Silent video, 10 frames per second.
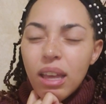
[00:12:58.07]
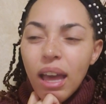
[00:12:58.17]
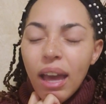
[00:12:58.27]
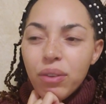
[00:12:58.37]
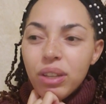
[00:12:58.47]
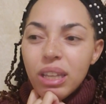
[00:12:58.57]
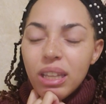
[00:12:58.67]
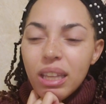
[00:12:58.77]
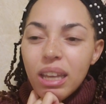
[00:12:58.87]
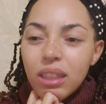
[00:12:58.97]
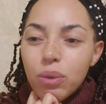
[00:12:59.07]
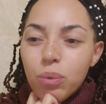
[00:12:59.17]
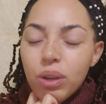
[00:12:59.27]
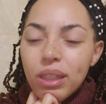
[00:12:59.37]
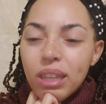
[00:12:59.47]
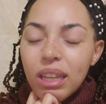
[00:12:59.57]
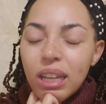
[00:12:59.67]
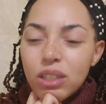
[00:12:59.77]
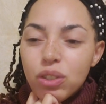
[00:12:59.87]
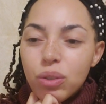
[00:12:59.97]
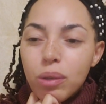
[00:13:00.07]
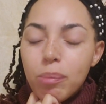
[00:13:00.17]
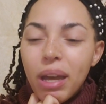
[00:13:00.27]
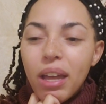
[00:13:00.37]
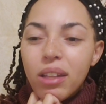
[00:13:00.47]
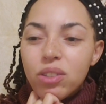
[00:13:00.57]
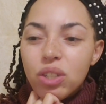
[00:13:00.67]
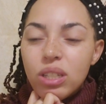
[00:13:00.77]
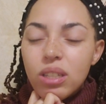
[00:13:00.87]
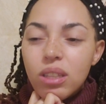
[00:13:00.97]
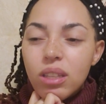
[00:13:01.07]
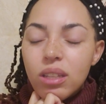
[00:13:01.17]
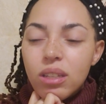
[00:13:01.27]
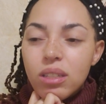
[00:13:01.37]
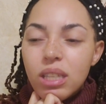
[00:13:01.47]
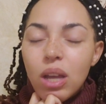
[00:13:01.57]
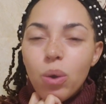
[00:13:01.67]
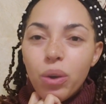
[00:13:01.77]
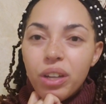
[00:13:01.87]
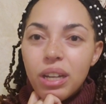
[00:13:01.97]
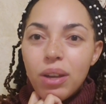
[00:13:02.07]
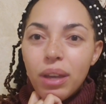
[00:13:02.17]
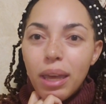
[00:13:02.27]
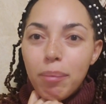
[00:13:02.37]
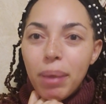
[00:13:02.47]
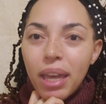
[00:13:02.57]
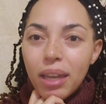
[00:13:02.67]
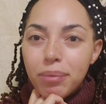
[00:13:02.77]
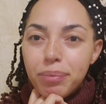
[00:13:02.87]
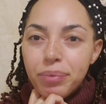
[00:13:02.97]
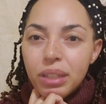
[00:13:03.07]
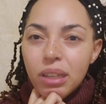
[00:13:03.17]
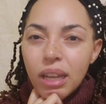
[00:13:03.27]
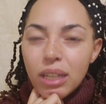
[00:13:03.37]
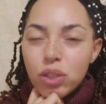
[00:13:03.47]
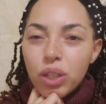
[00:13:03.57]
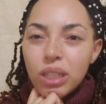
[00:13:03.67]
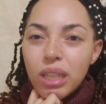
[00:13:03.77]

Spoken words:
I really like the one that I do in biology, the cell organelle campaign. I started